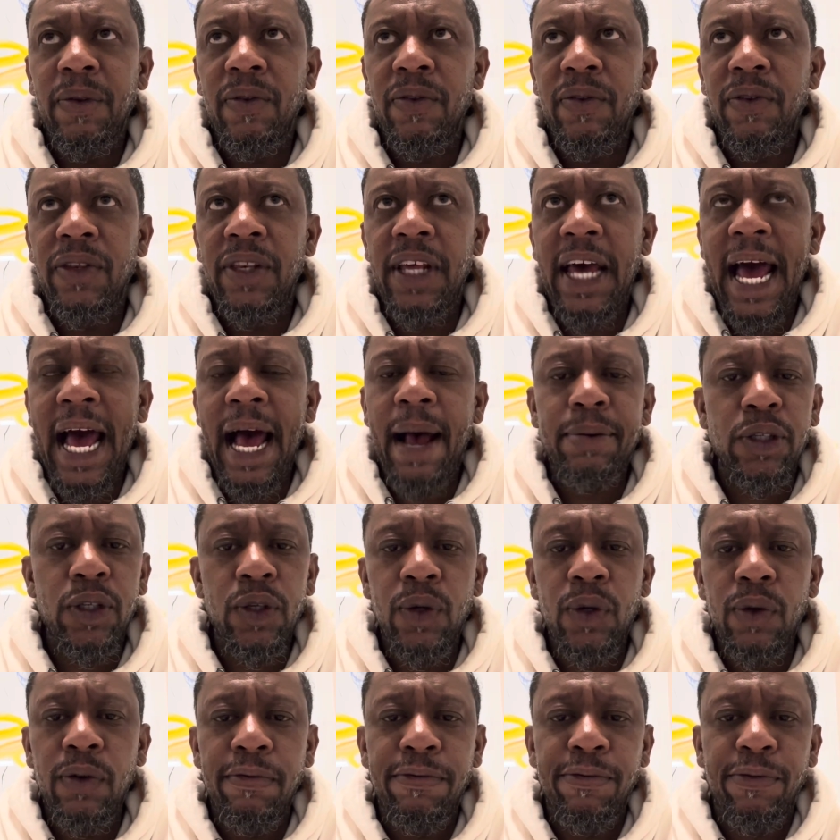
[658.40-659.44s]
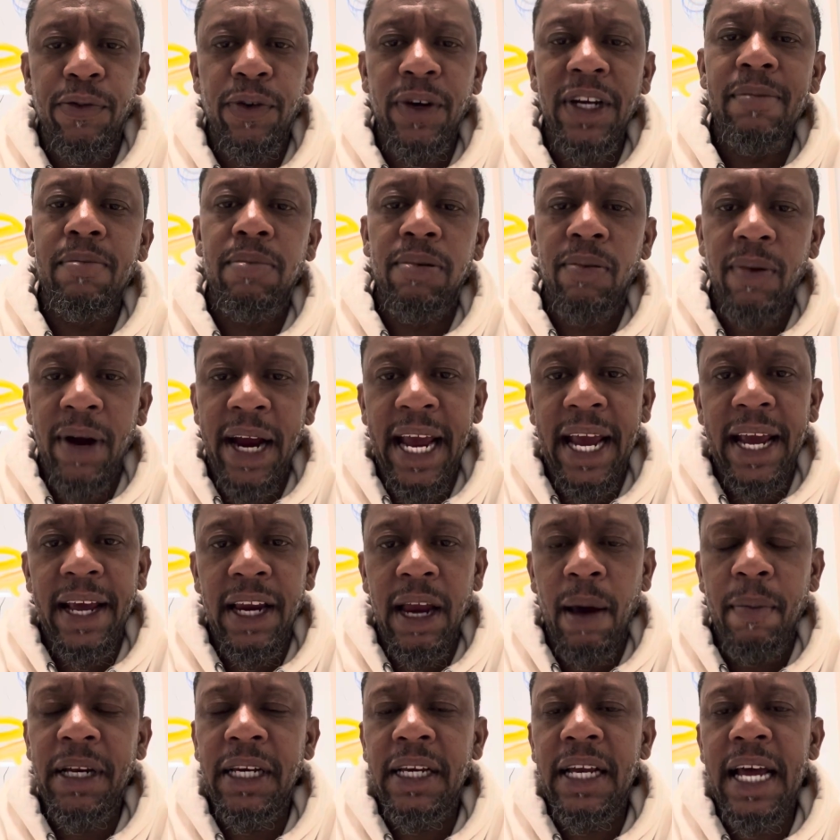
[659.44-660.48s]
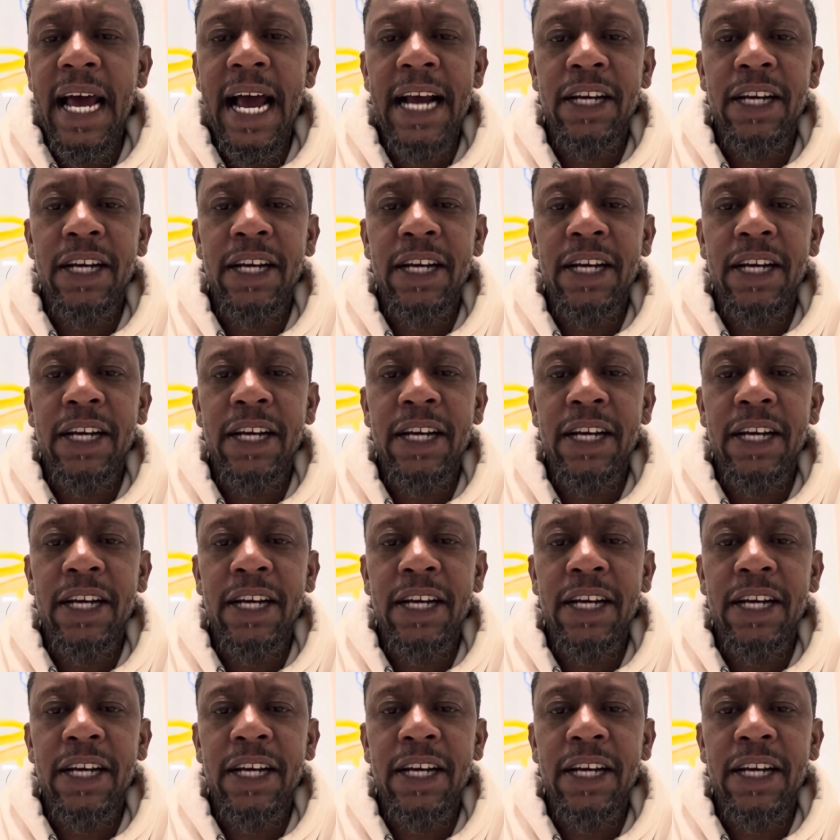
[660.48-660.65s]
The absolute free brand, the